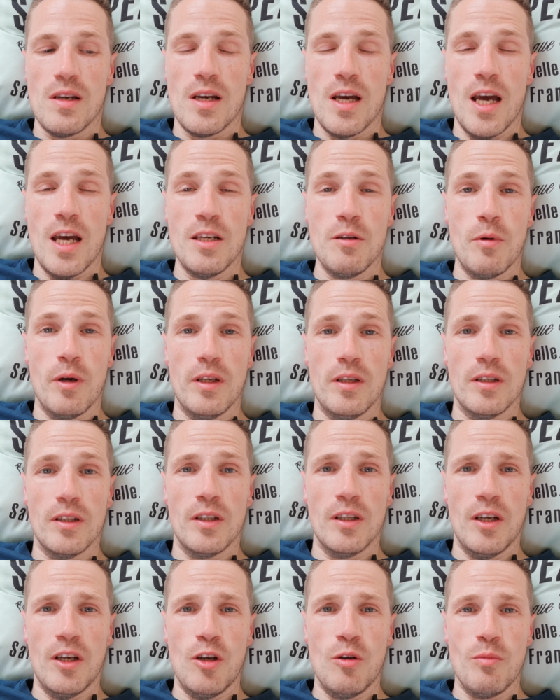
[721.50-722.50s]
Anyway, I
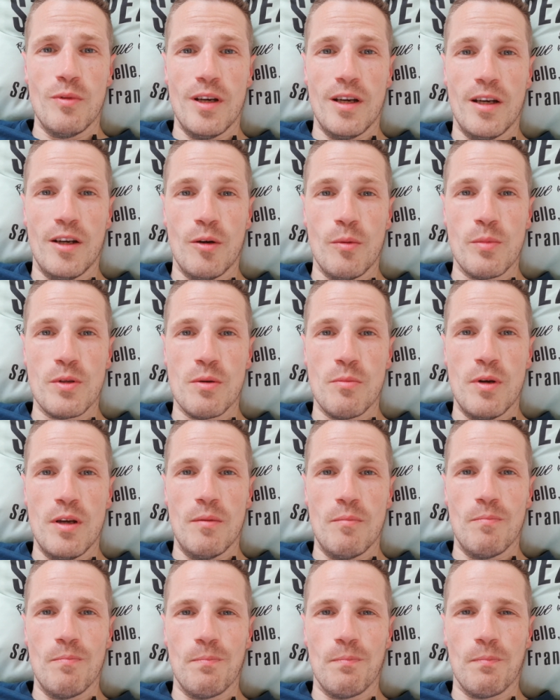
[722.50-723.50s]
hope that helps a bit.
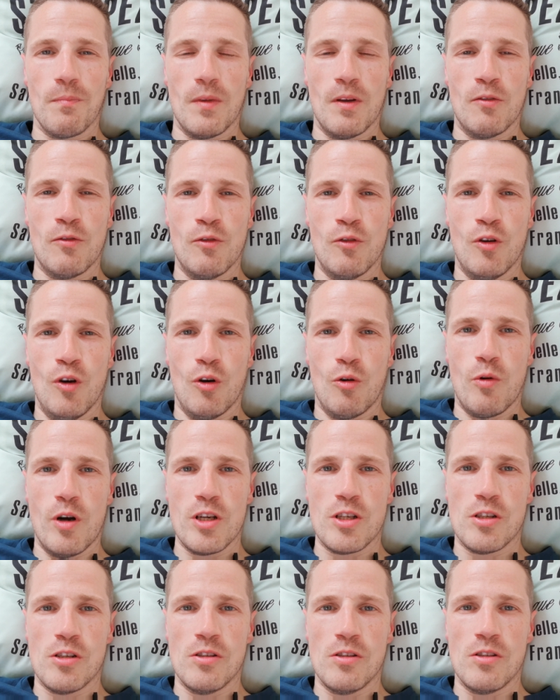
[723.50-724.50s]
If you've got
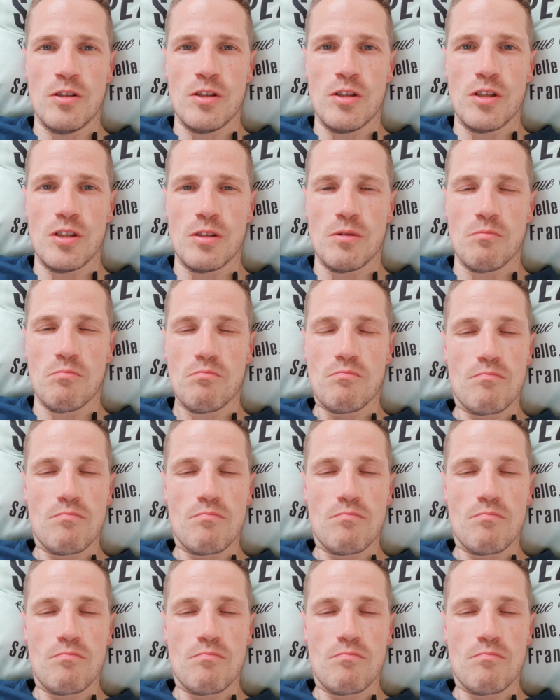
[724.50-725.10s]
questions,